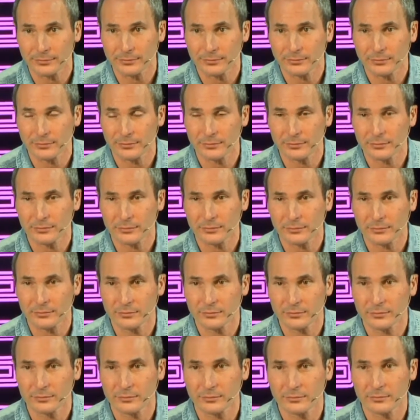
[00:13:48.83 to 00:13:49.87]

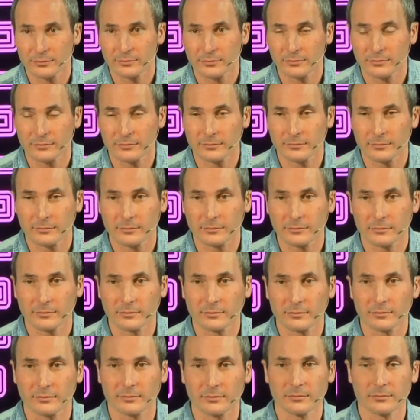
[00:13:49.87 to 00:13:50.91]

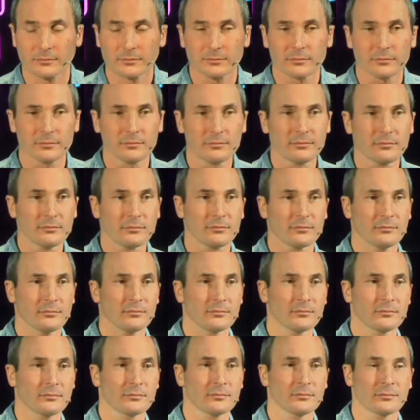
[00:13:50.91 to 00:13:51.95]

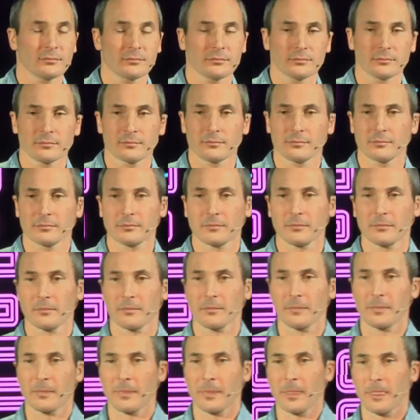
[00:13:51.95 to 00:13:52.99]

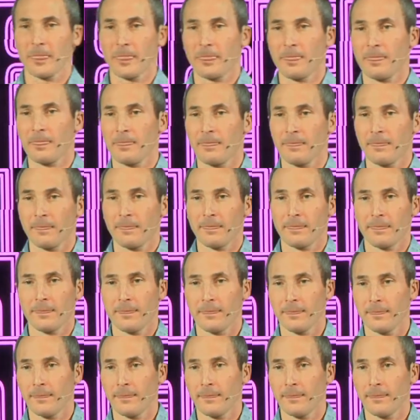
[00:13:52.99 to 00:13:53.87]
No one is speaking in this clip.